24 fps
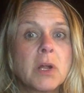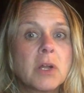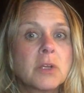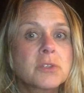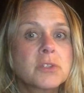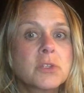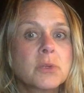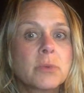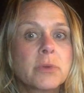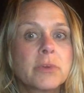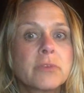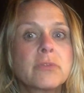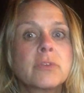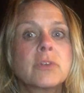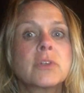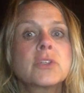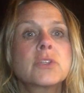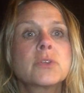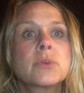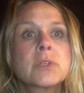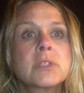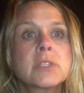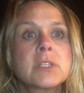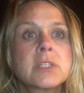also referred
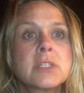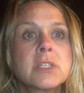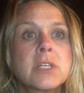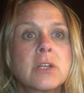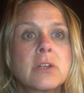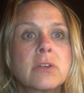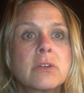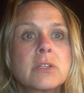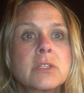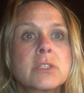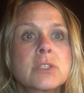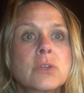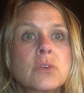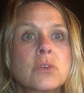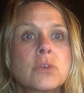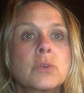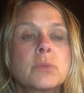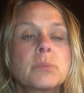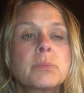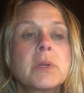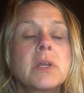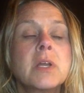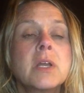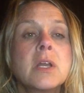to as a terrorist
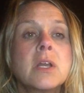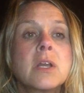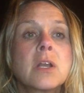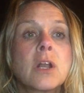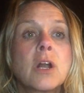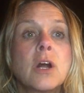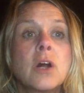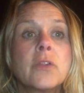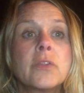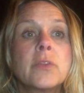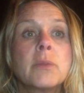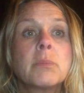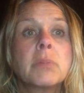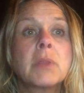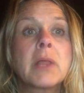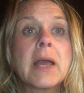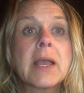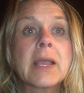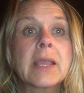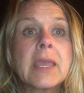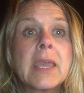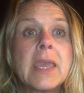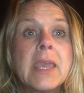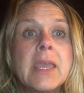group, called the
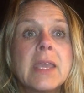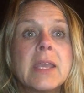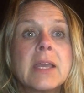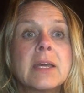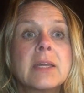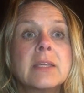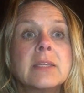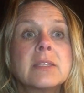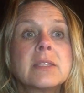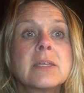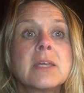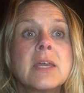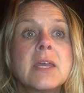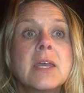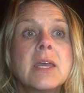Black Hand,